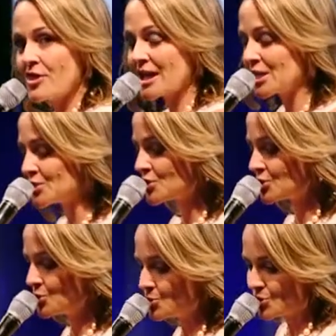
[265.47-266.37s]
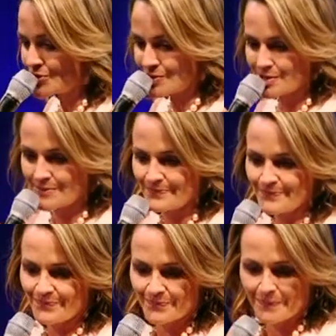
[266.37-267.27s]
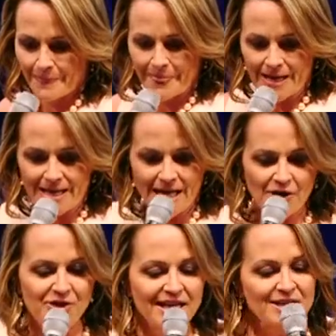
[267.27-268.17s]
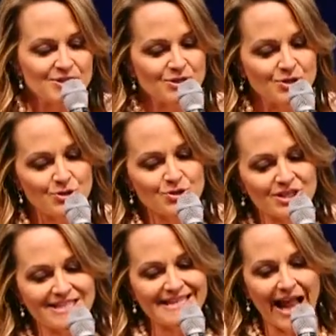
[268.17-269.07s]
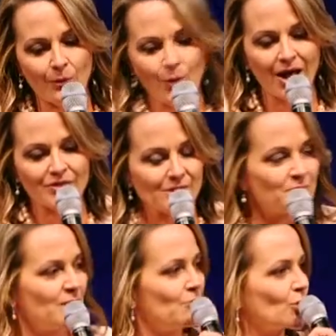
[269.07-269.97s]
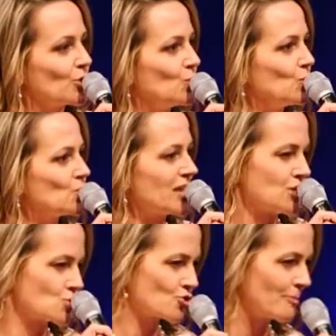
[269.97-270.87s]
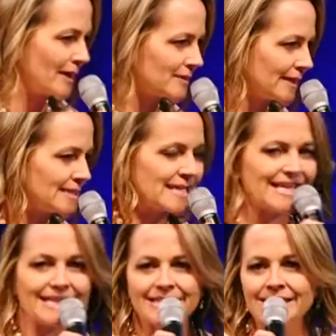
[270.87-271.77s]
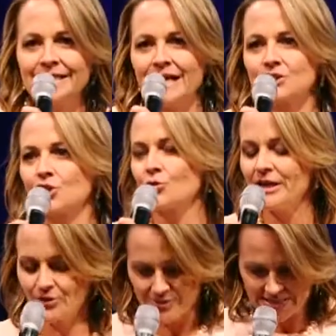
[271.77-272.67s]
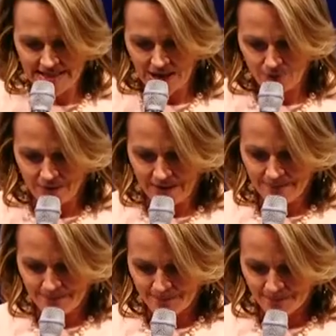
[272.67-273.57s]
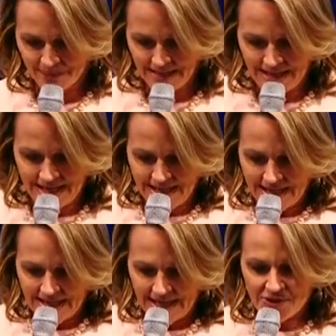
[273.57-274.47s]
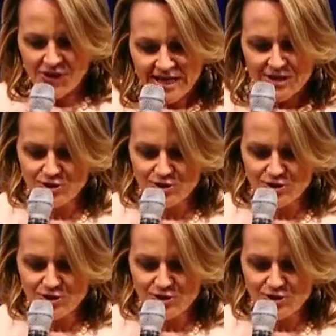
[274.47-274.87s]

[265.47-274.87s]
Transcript: thick institutions. A thick institution is not one that people use instrumentally to get a degree or a salary. A thick